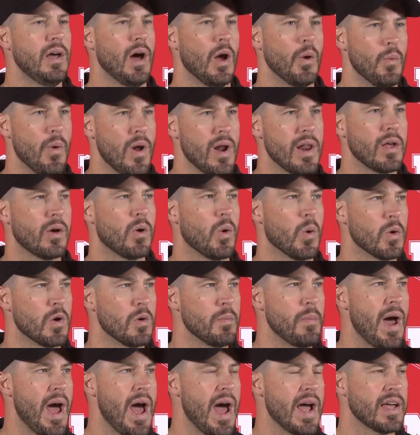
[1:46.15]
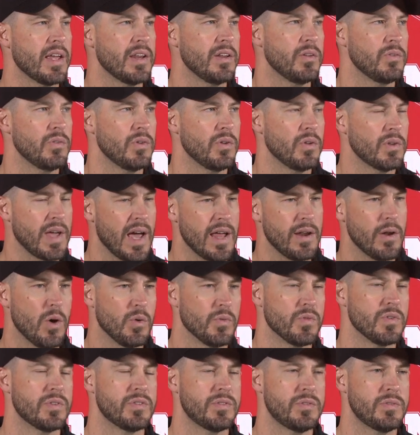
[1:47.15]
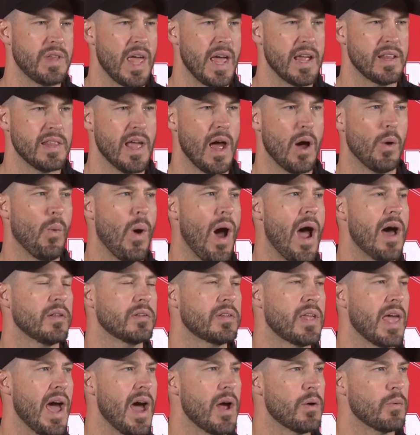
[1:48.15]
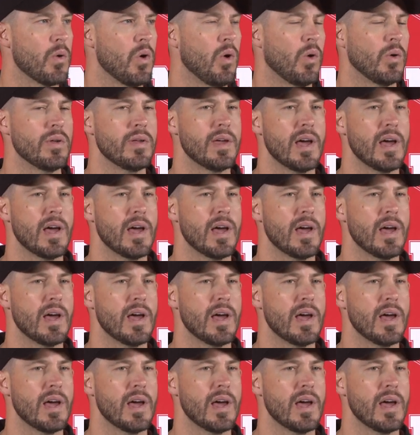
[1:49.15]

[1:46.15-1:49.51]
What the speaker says: running quarterback and kind of overtake that wildcat role.